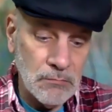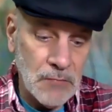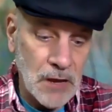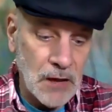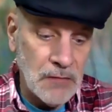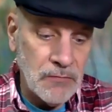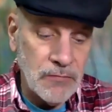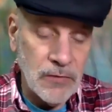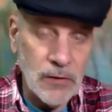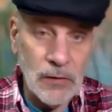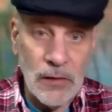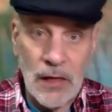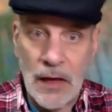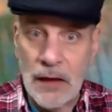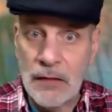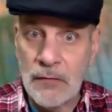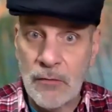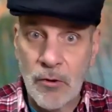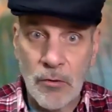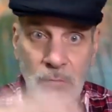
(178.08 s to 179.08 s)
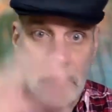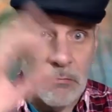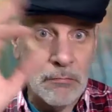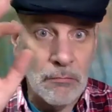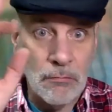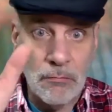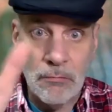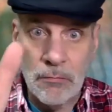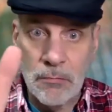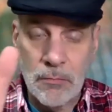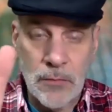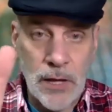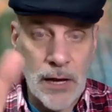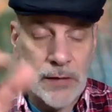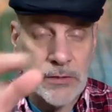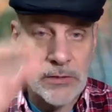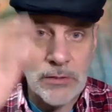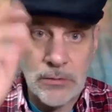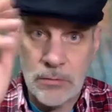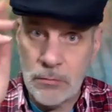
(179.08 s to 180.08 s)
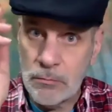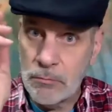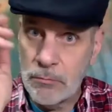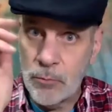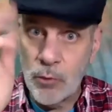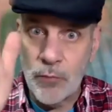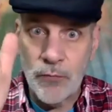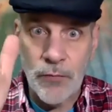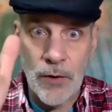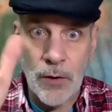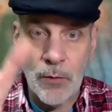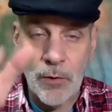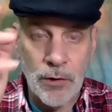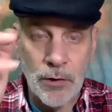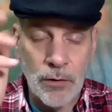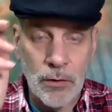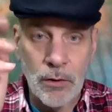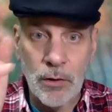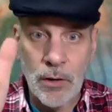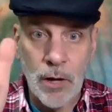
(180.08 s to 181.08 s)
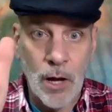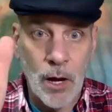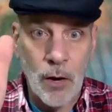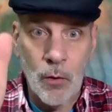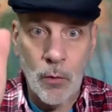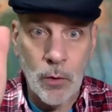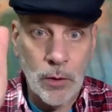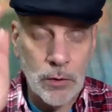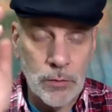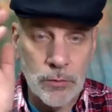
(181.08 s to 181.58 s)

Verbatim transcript: I feel like, yes, move forward, go,